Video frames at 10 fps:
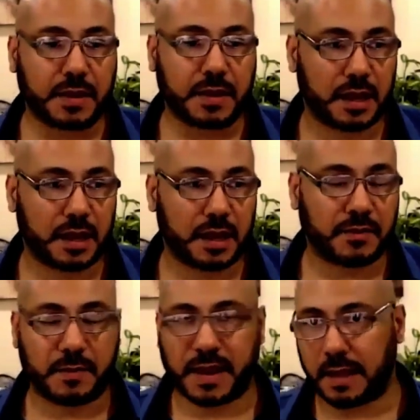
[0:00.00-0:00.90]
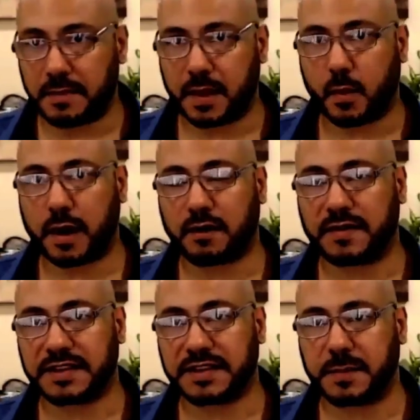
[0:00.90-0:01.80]
you may not be aware of
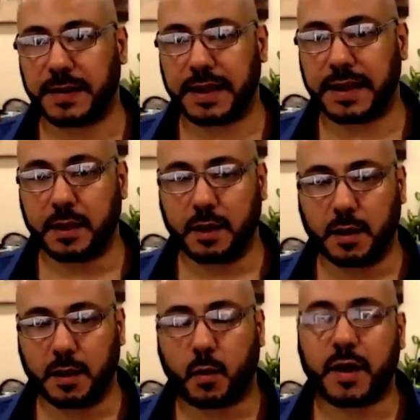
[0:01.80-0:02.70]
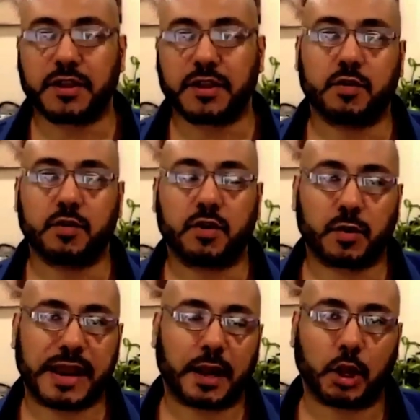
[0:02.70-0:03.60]
this, but when you
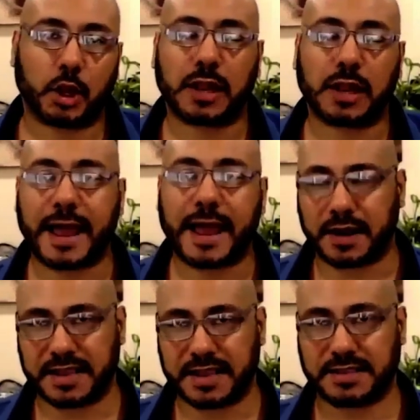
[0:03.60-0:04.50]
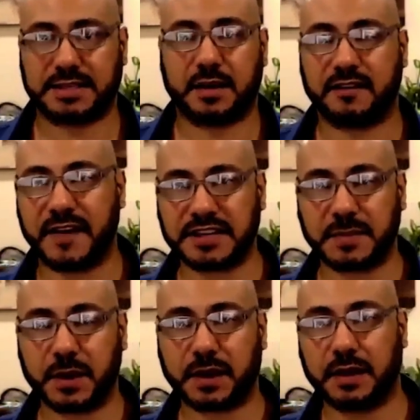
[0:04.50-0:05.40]
create a lookalike audience on
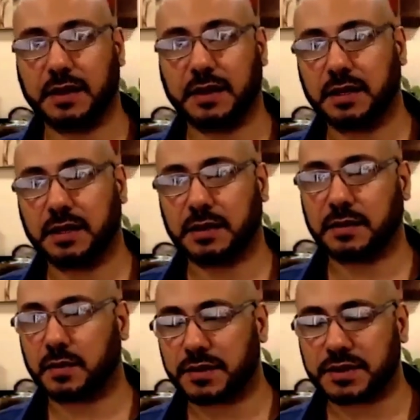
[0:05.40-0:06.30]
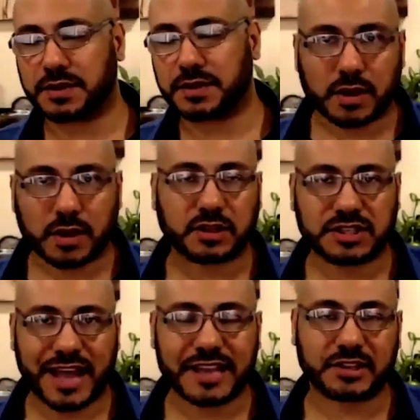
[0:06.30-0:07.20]
Facebook, well, the
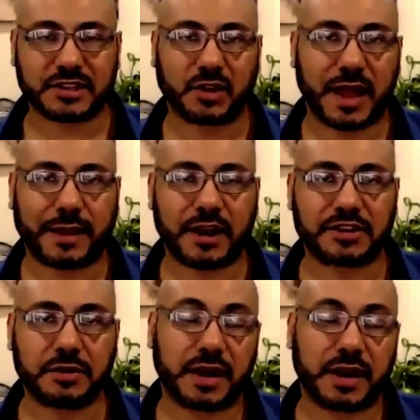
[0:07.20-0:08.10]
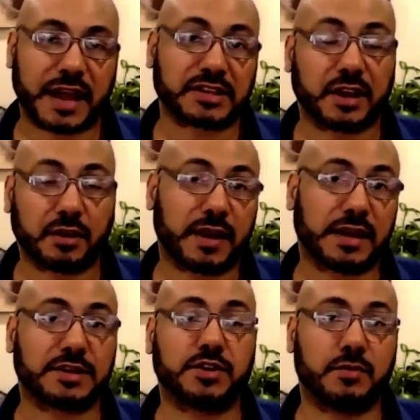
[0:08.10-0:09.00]
smallest size lookalike audience you can actually
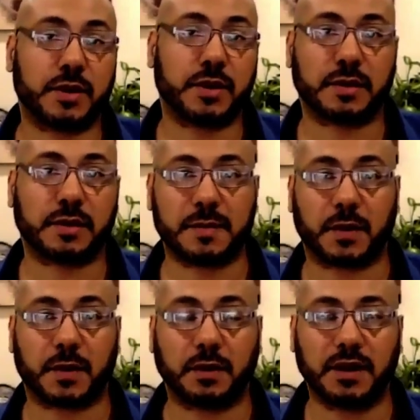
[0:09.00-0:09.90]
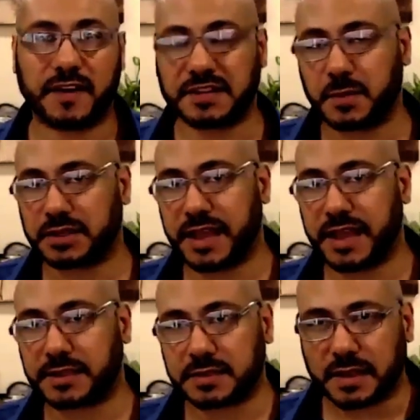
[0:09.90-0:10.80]
create is 2 million people. Facebook
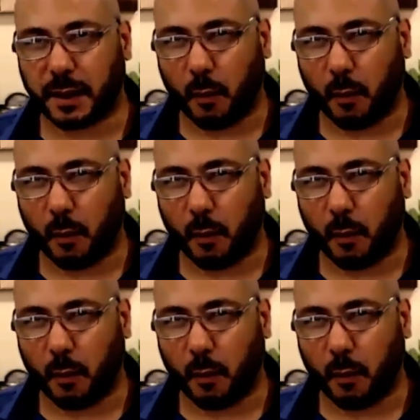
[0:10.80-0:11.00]
takes like